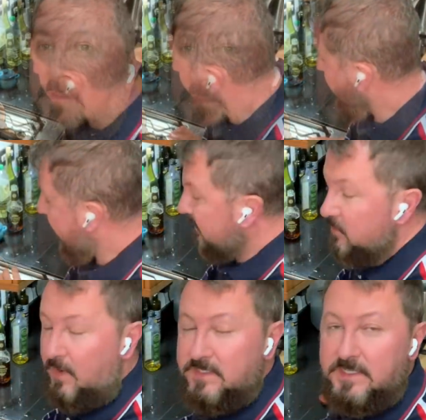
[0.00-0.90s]
Okay,
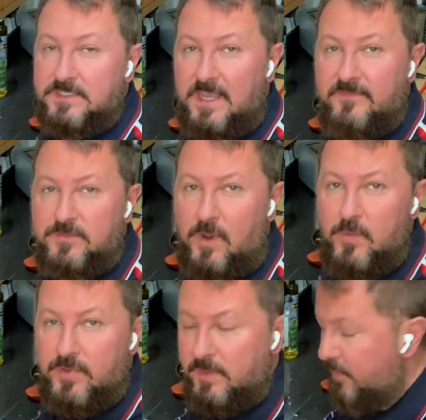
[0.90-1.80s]
so once it's safe to
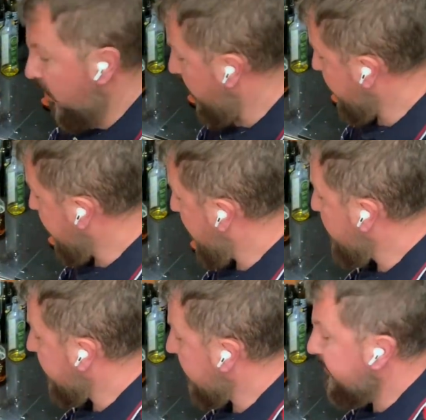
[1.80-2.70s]
open the pot, I'm going
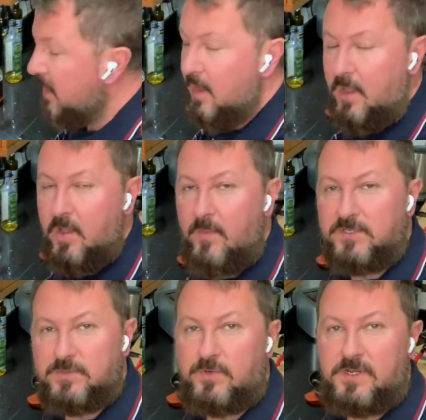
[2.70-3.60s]
to open it. Um, I
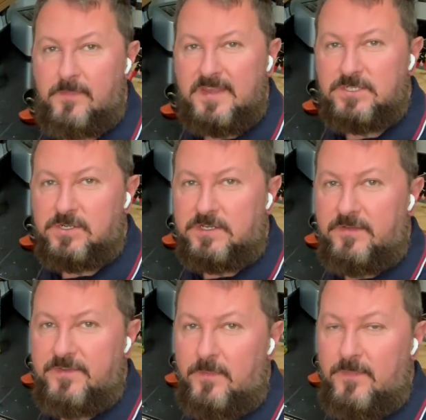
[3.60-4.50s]
just wanted to mention, I don't think I